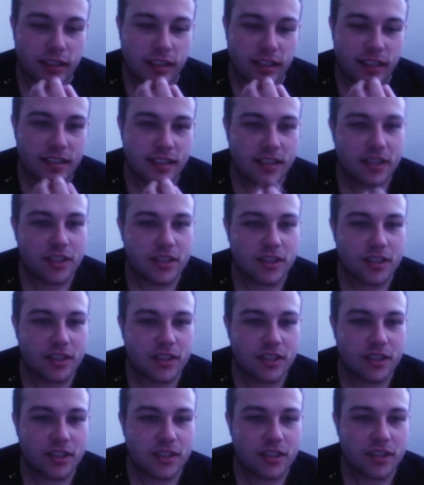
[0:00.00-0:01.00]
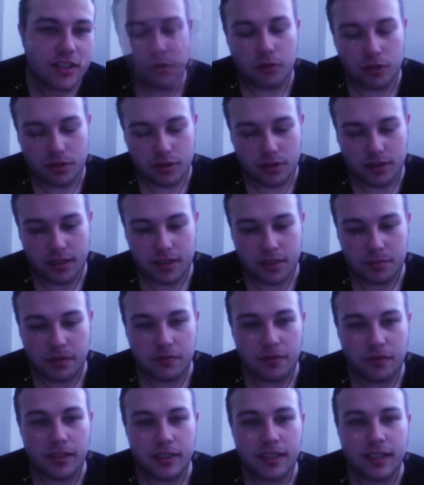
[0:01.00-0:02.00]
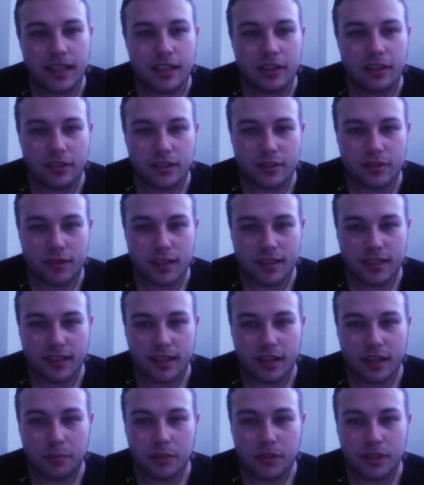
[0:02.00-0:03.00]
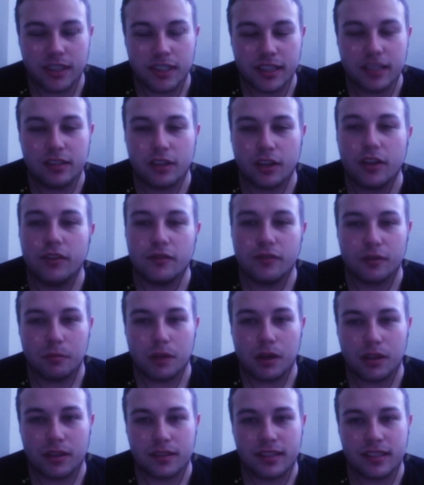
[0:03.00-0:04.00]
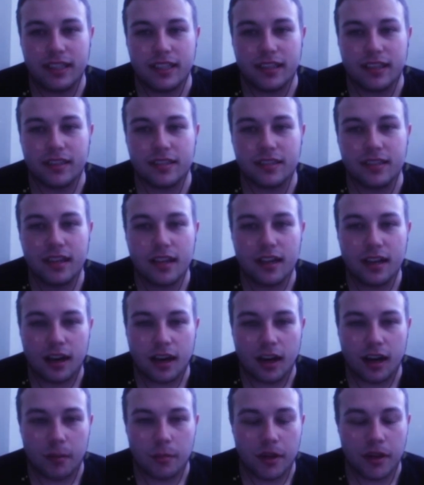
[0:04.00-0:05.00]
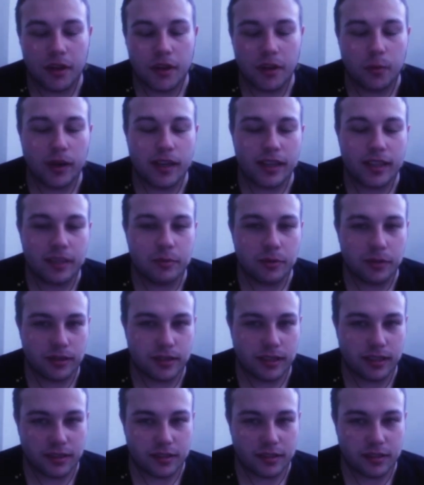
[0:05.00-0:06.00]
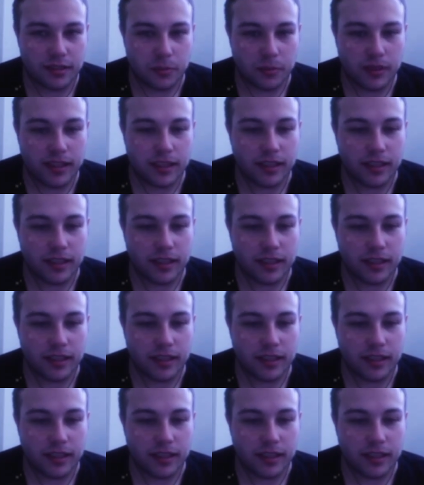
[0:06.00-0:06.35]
He's actually Rosler's actually been very keen on stressing how much he's learned from Martinez um, and the way he worked things at Wigan.